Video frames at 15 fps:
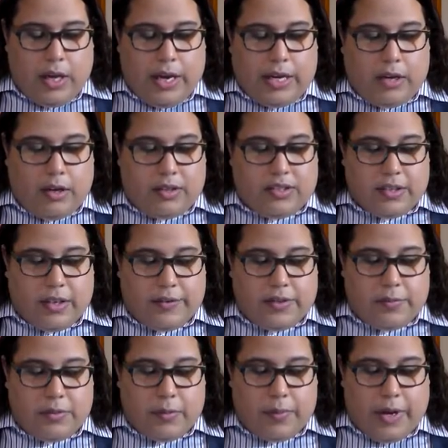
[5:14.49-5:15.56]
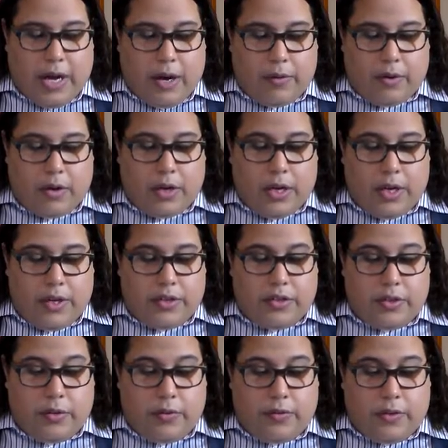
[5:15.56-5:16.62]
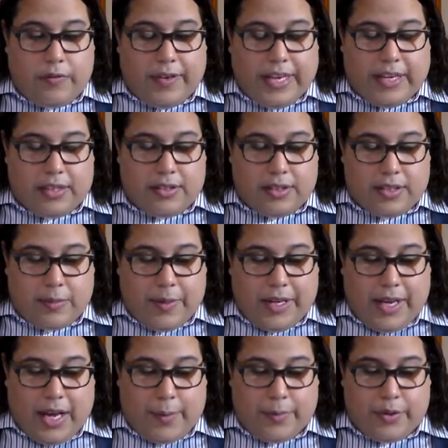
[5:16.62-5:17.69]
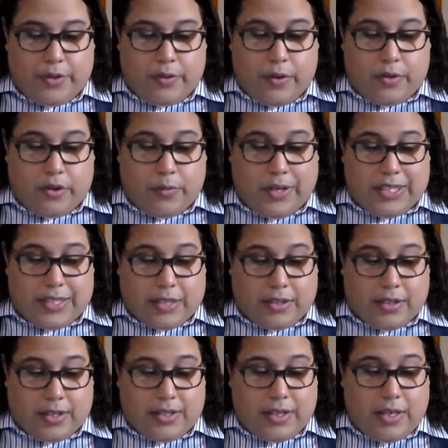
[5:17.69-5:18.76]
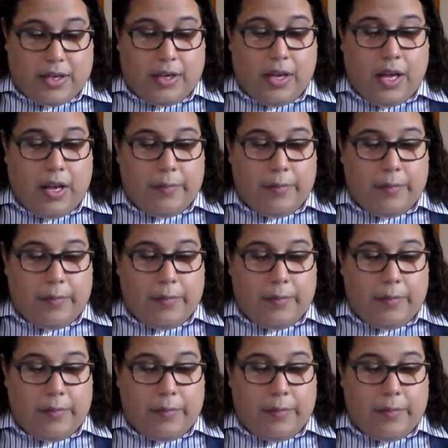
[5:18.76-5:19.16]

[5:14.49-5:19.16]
And it also gives them the power to fill vacancies that may happen during the recess of the Senate